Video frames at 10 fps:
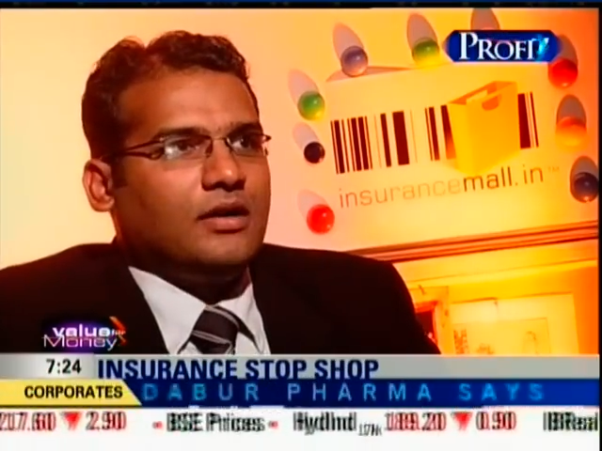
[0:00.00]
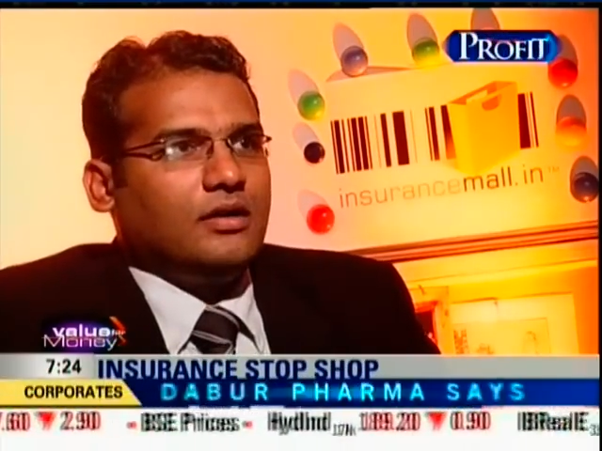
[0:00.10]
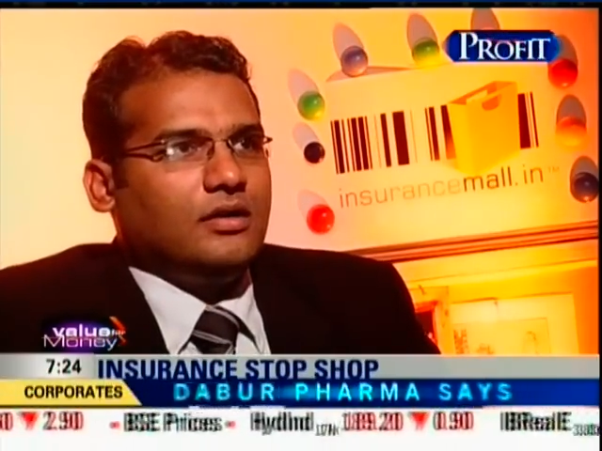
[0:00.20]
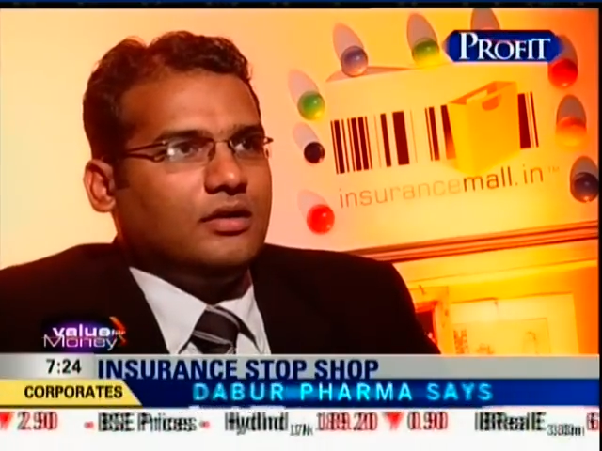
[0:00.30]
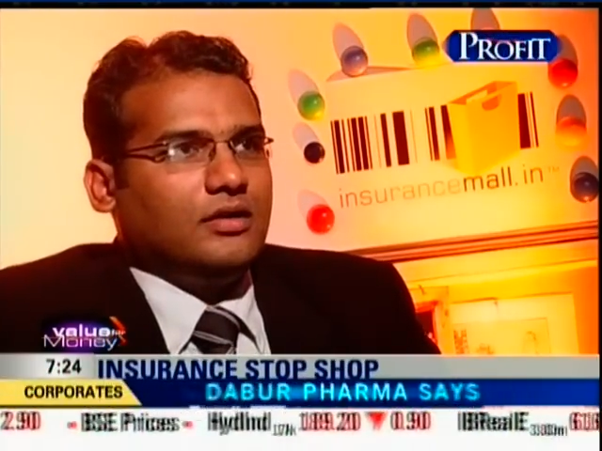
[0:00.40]

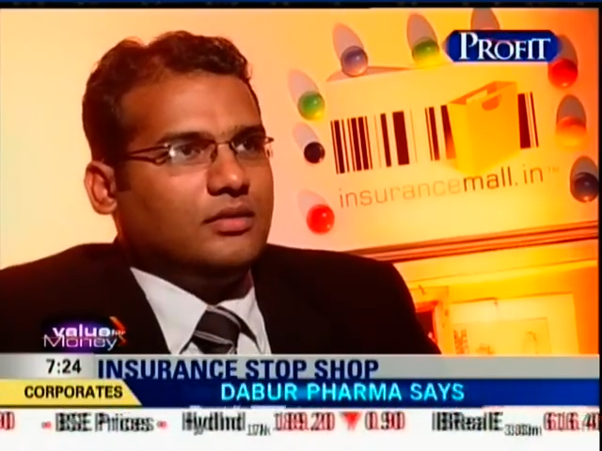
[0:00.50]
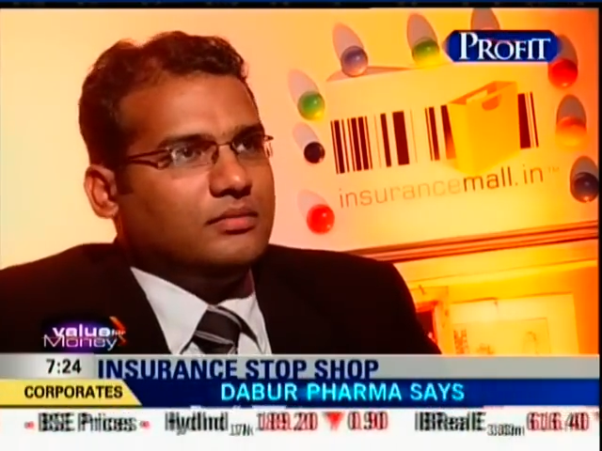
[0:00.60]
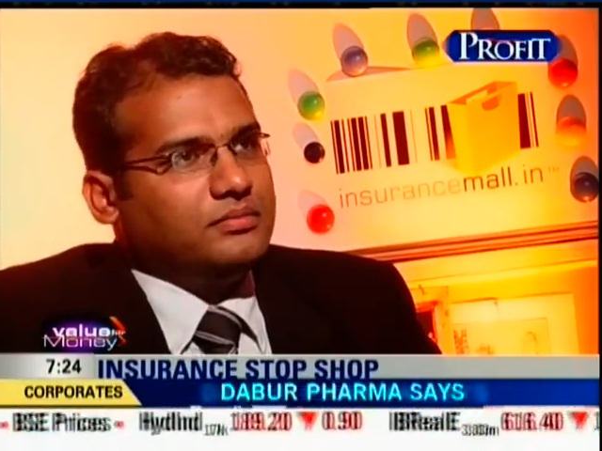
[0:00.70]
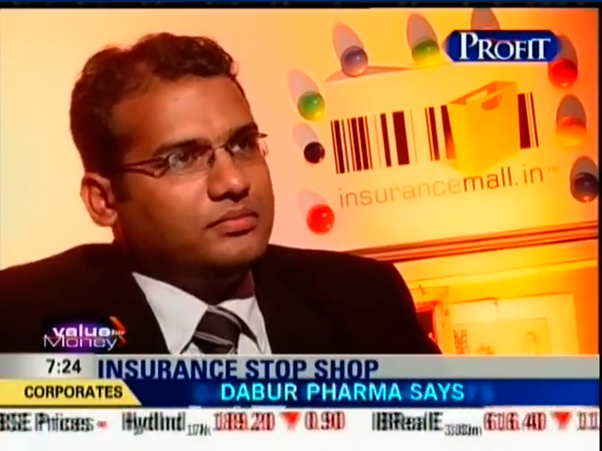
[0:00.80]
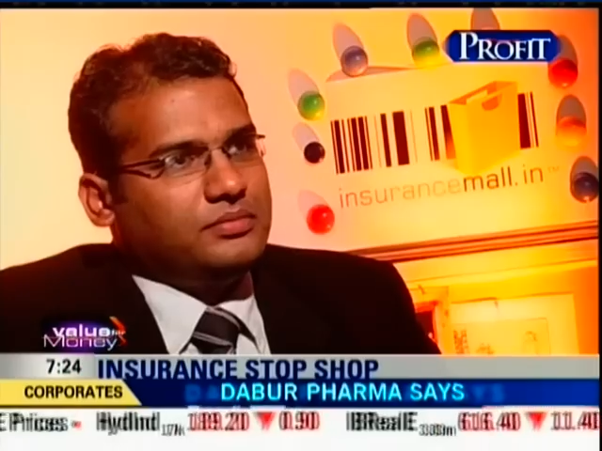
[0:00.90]

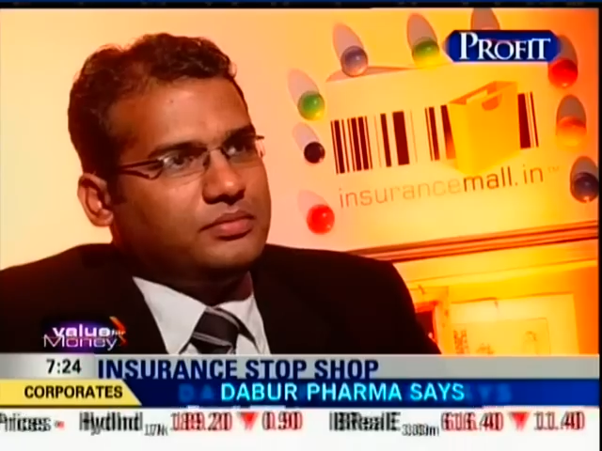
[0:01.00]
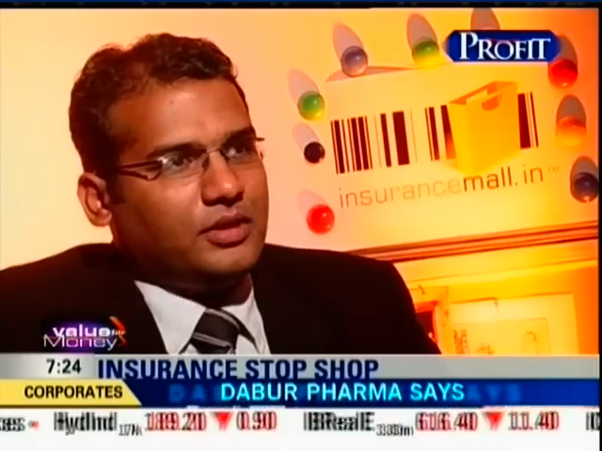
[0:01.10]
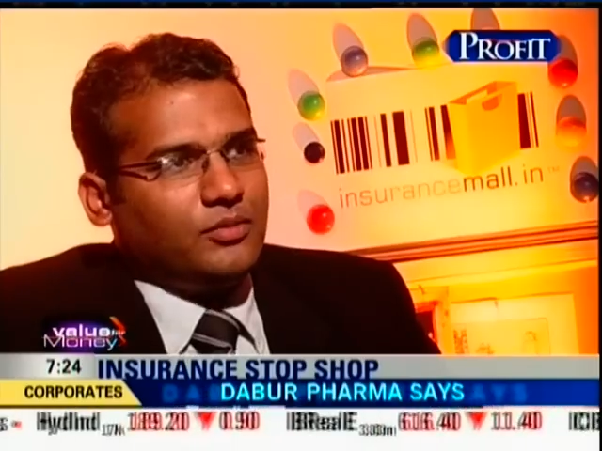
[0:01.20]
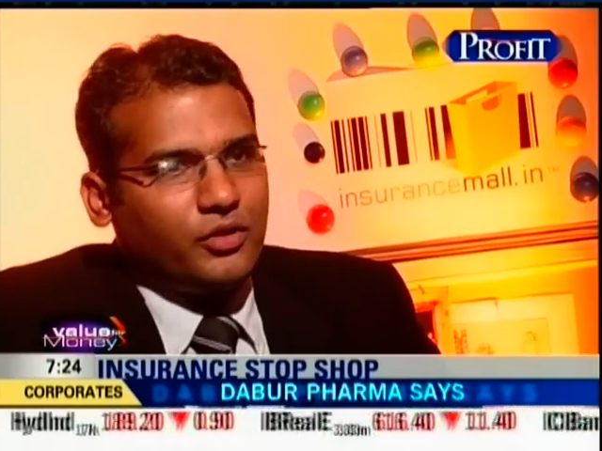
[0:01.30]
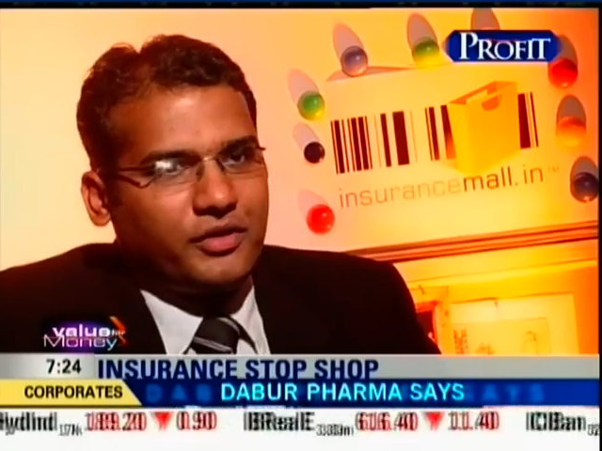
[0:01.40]
uh,
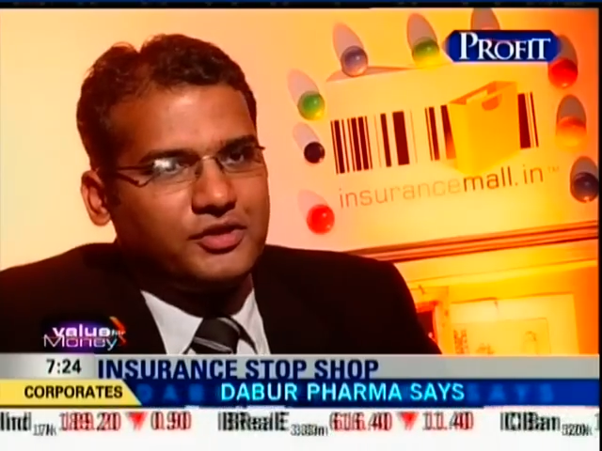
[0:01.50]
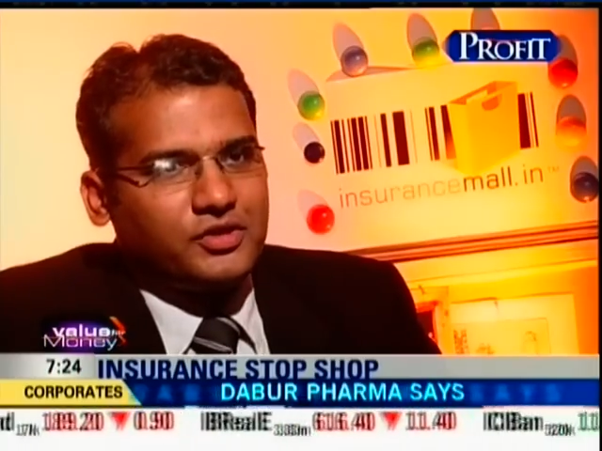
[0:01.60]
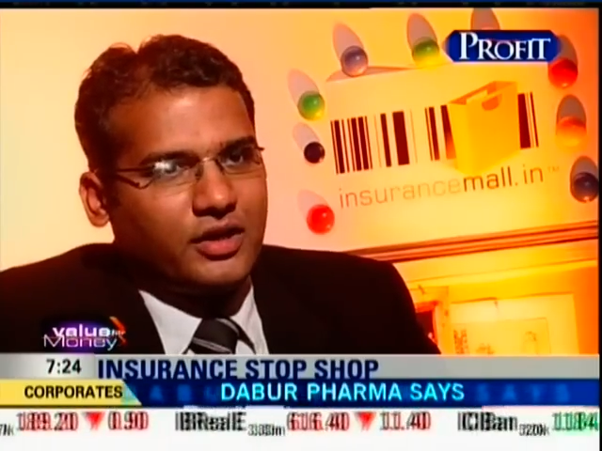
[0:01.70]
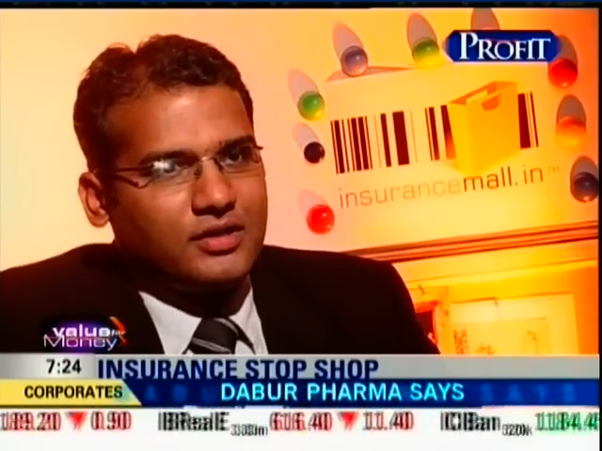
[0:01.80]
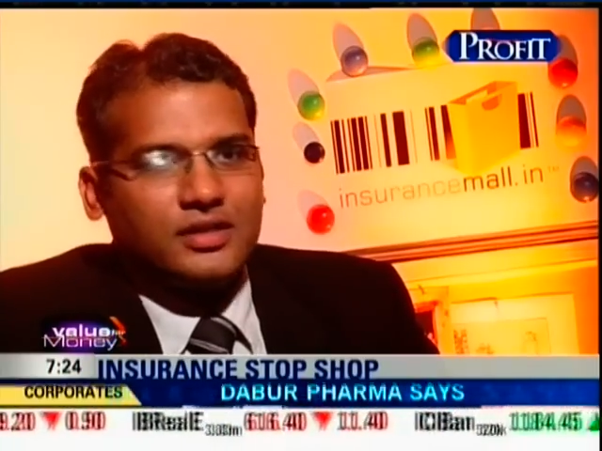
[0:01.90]
a motor
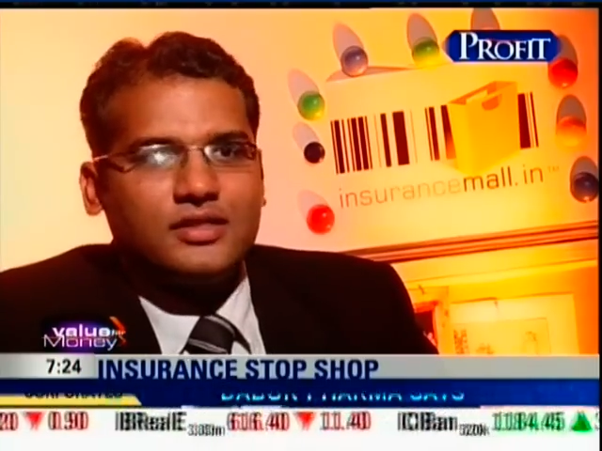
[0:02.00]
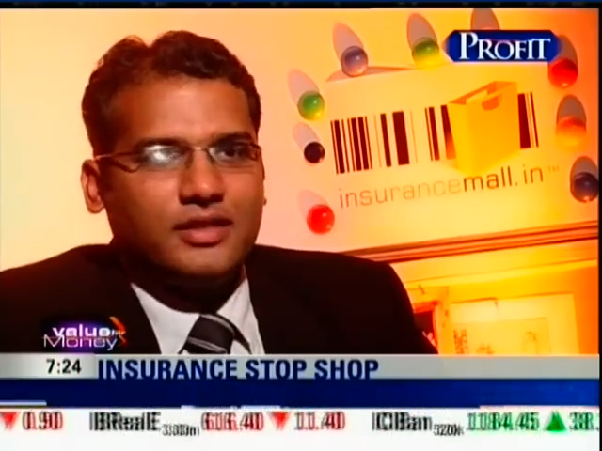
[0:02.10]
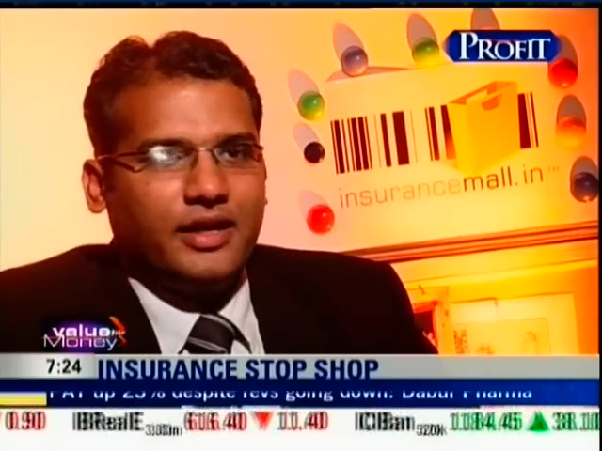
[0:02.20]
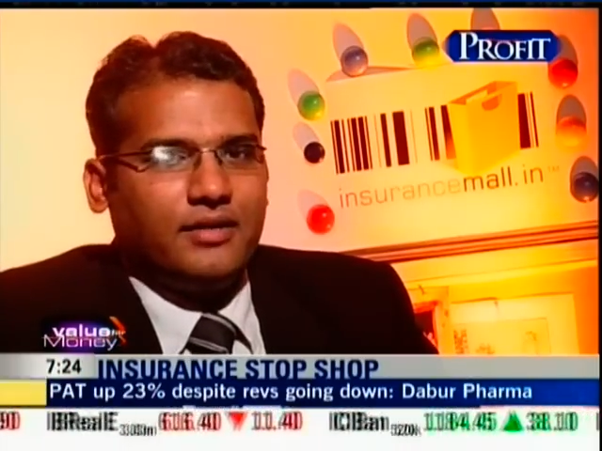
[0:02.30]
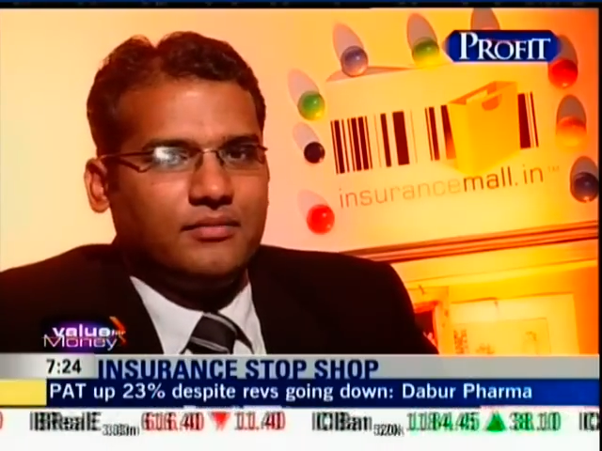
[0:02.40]
insurance, it's
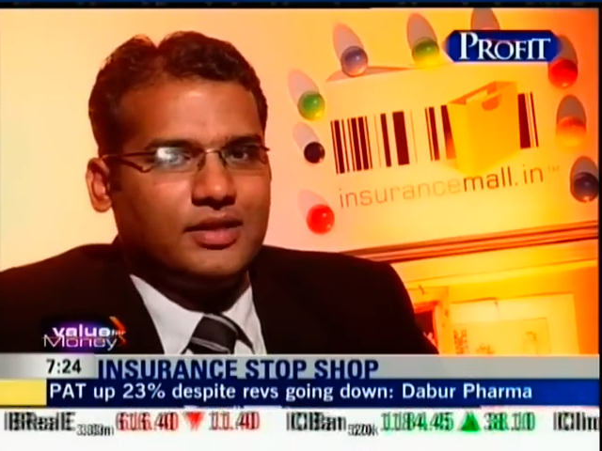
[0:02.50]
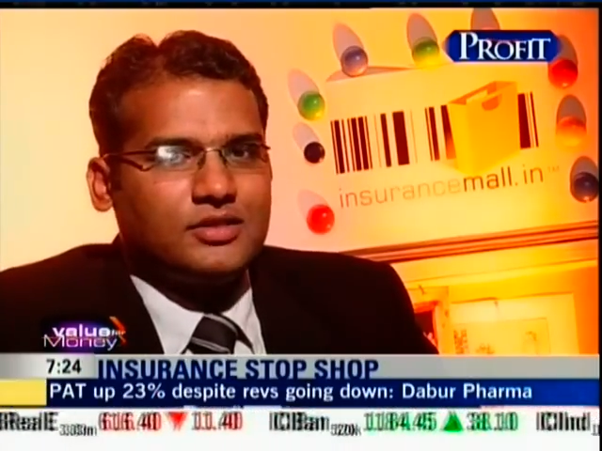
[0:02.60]
there.